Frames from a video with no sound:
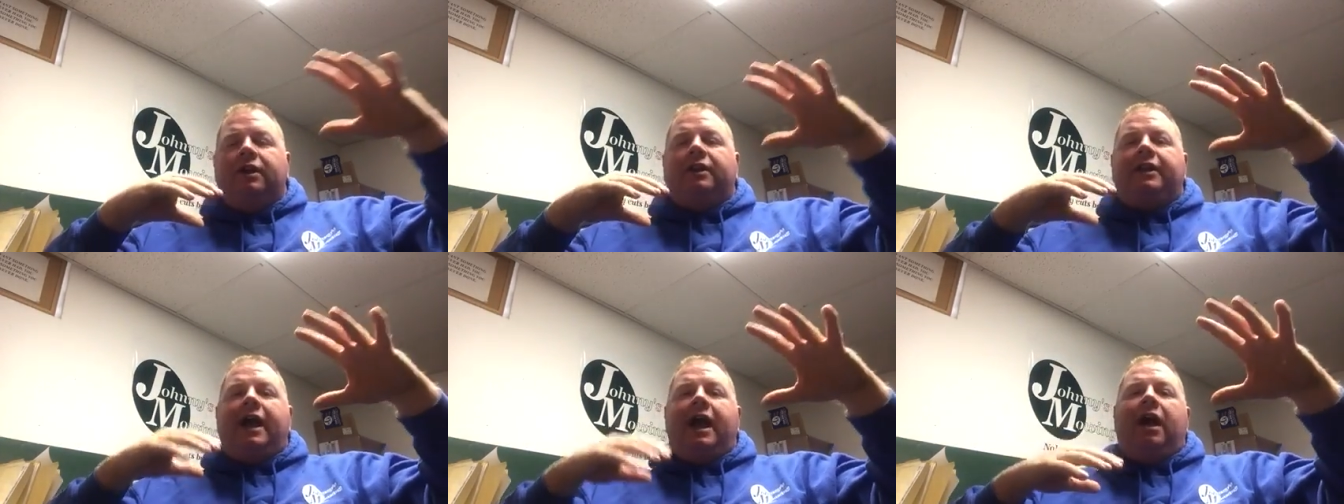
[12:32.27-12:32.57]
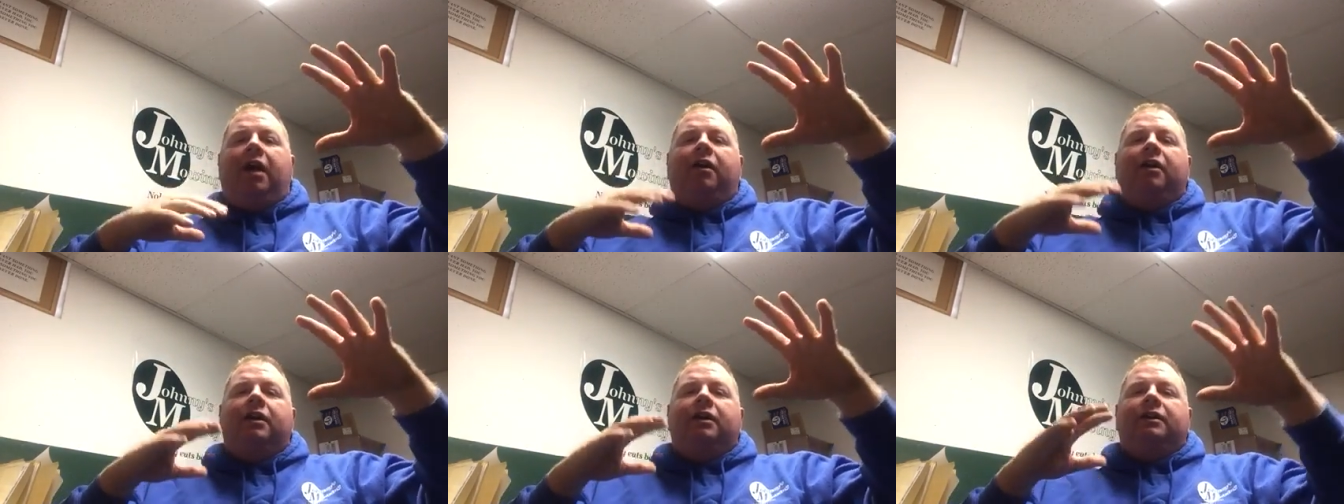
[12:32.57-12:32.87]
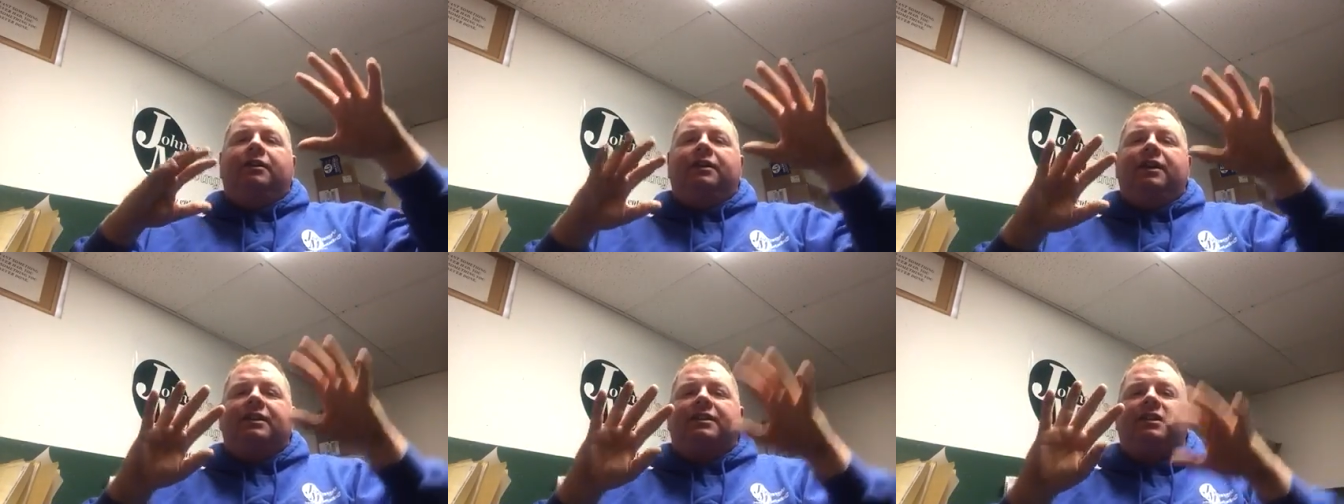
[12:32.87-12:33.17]
Now,
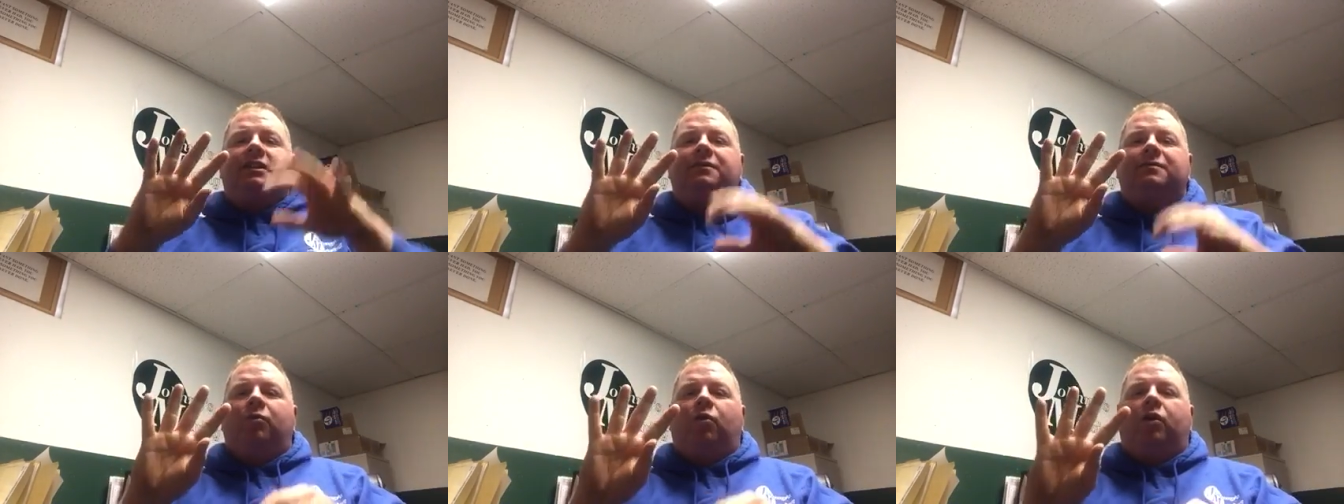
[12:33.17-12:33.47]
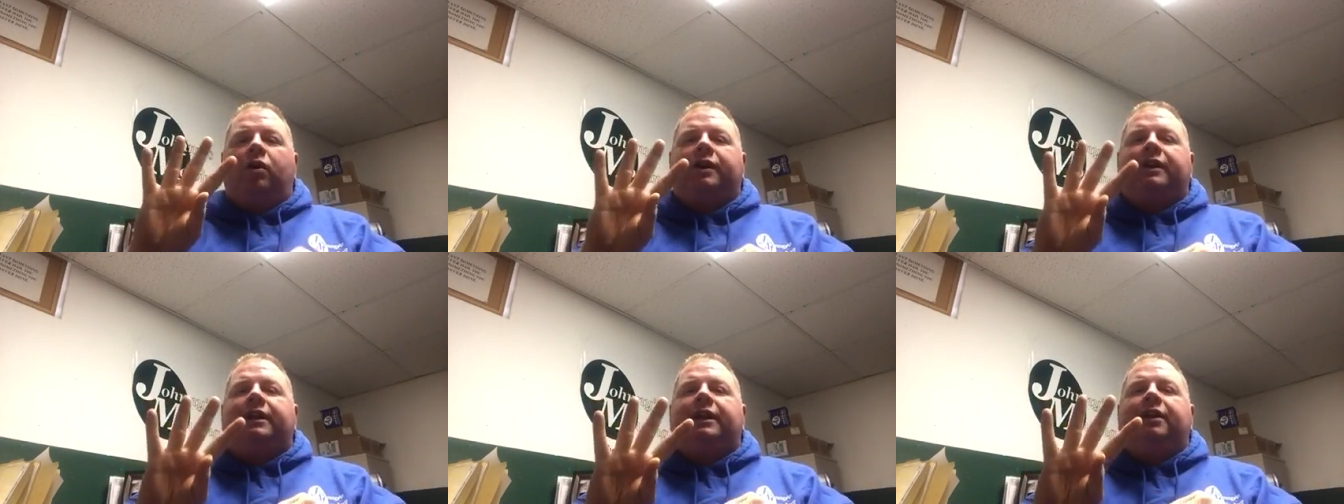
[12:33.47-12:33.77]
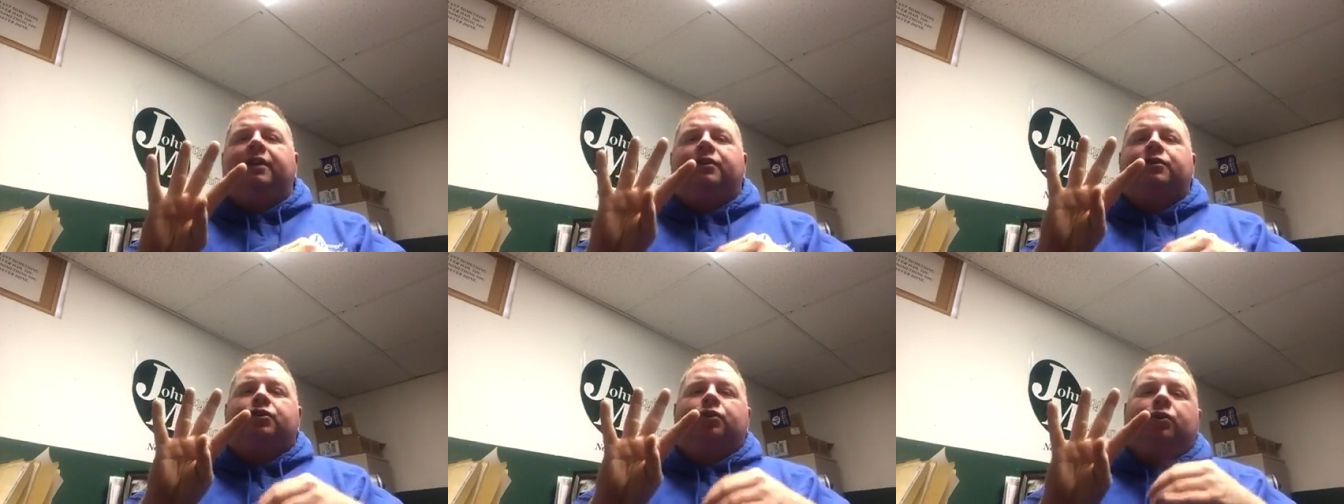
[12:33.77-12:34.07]
this is more
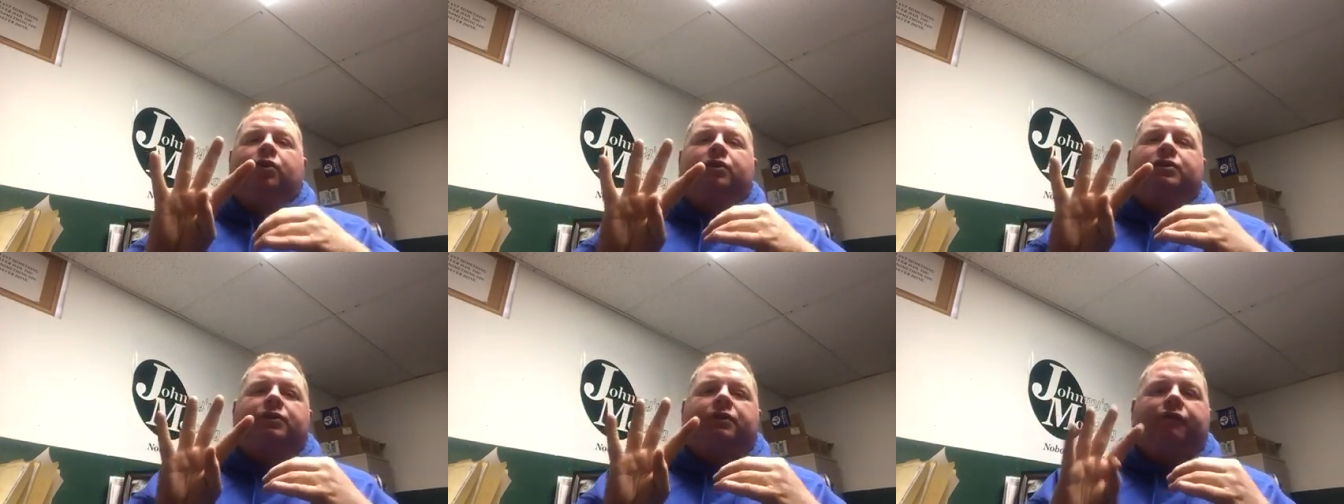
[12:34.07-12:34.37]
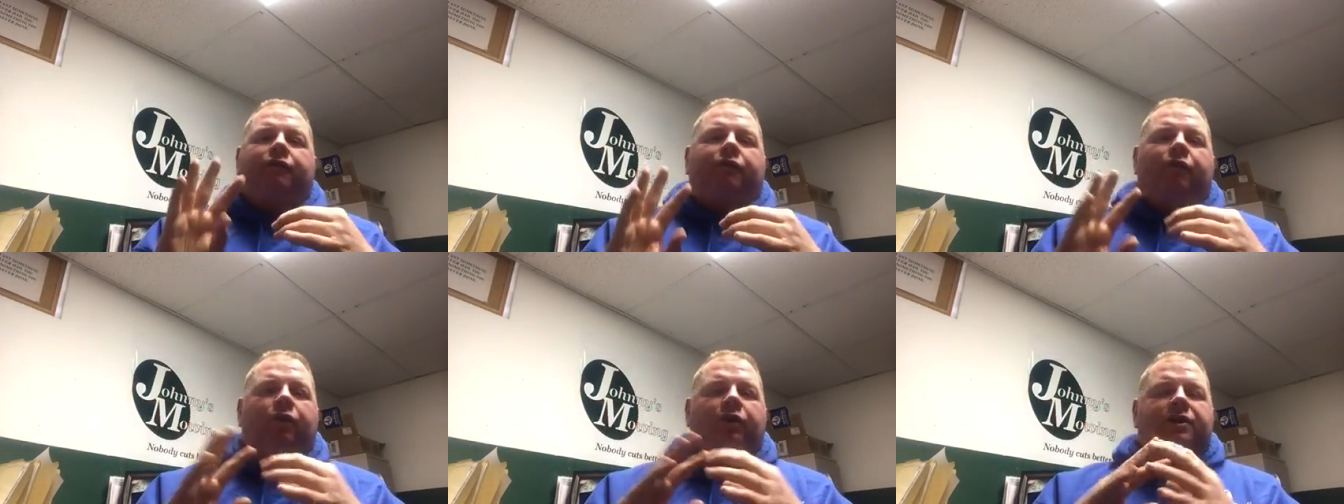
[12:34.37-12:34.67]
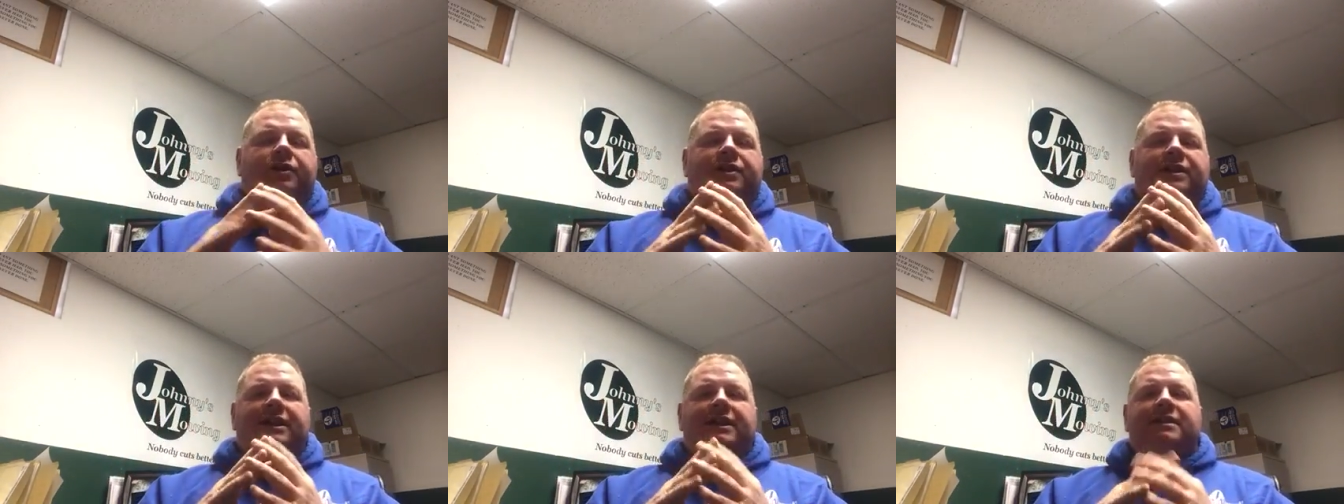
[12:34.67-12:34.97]
geared towards the
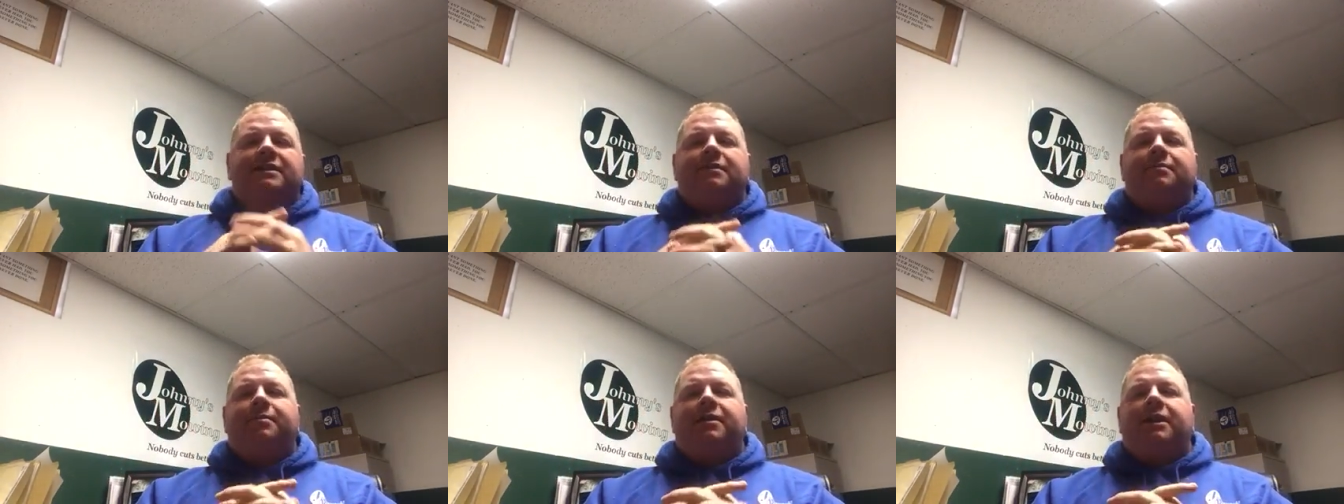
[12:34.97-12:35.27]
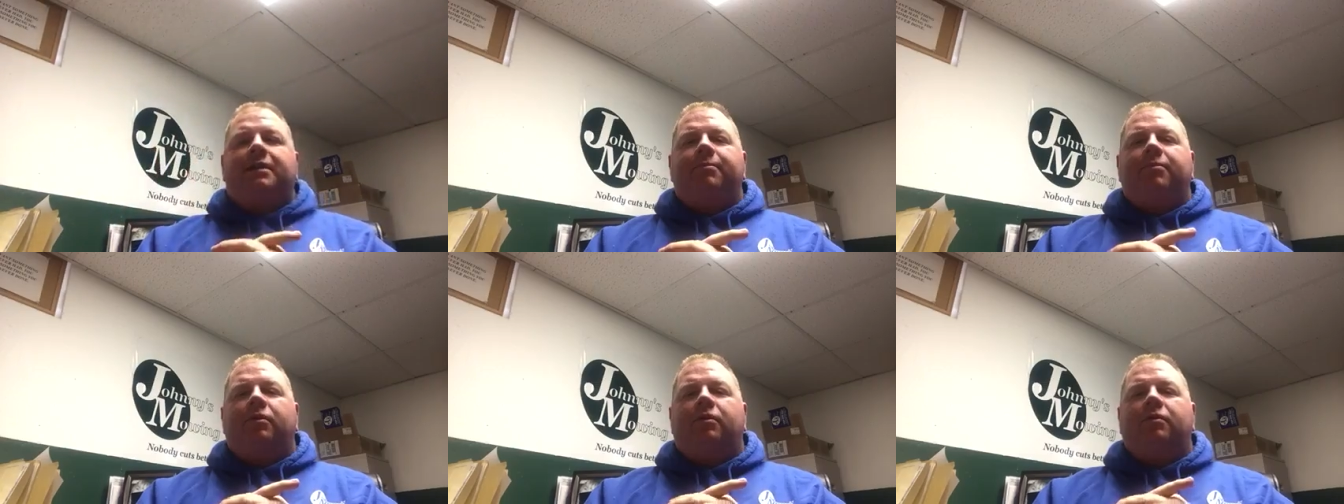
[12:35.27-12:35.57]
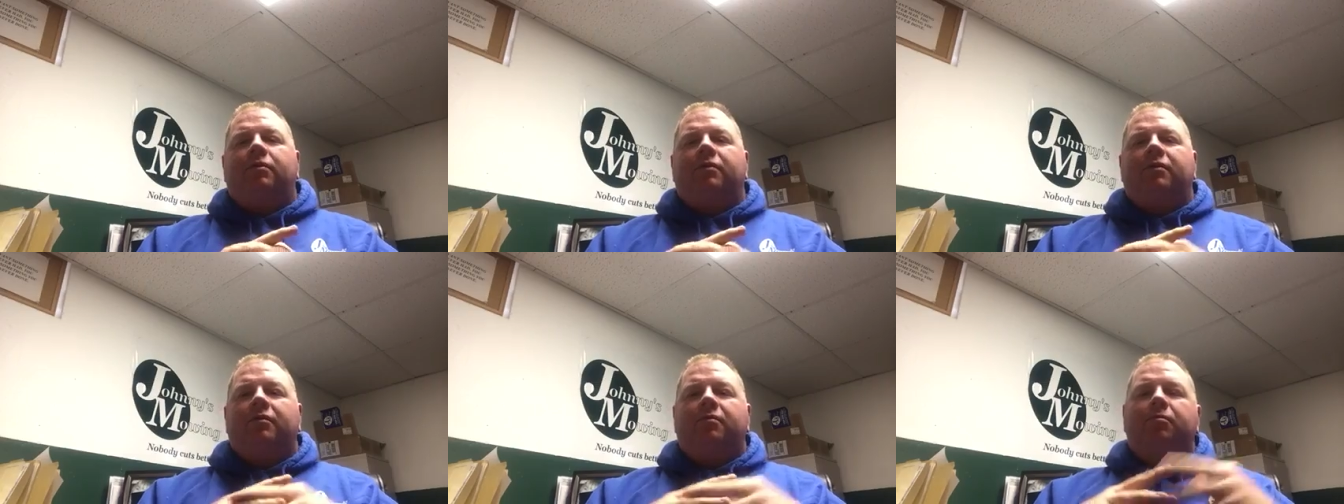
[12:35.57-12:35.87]
four season
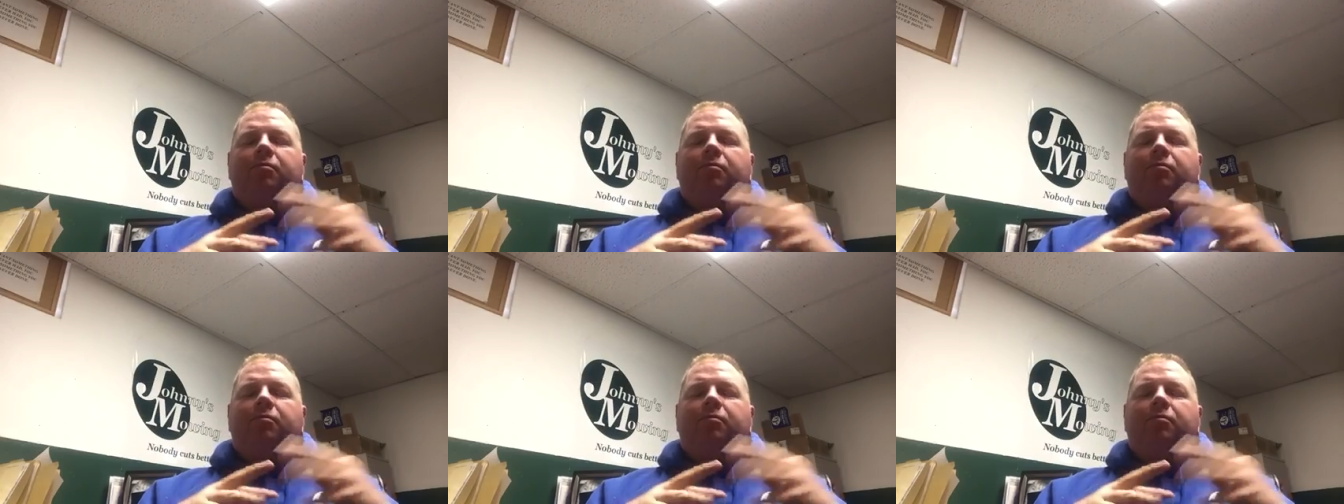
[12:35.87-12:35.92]
people.